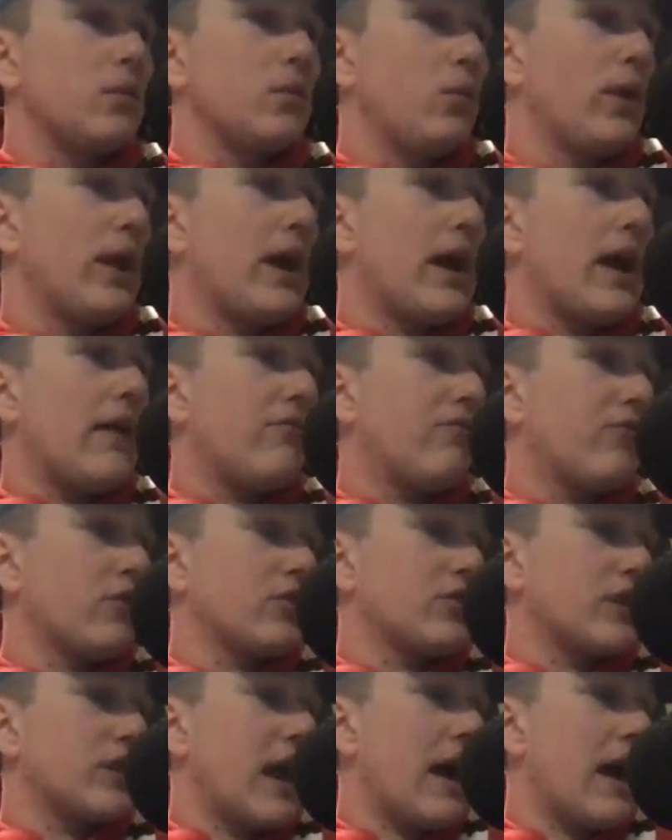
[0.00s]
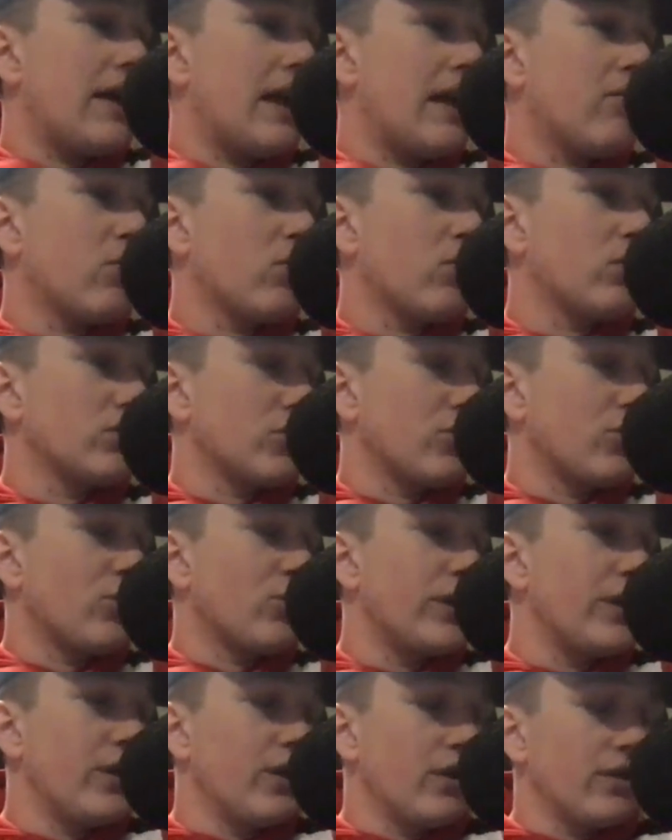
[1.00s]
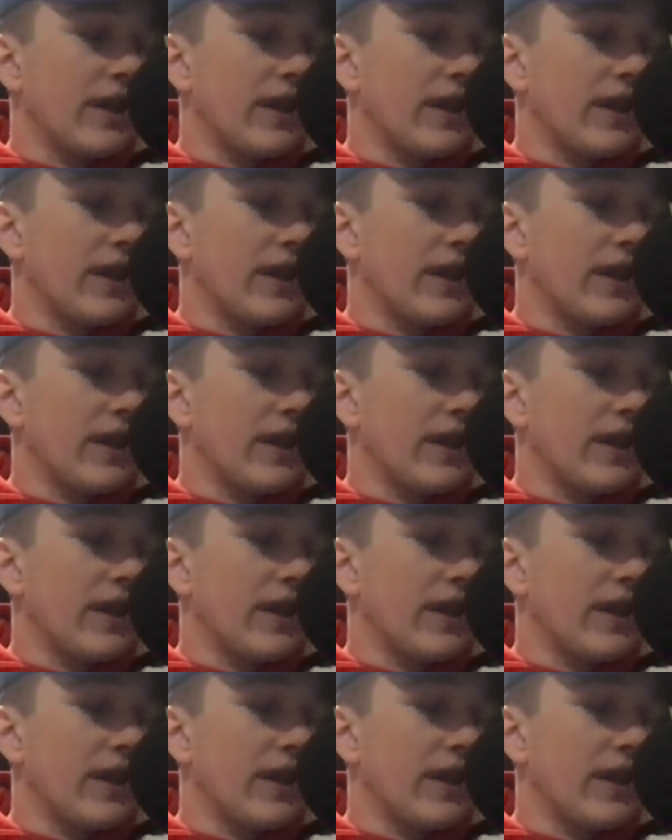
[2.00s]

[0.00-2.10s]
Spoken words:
when I never was a reader.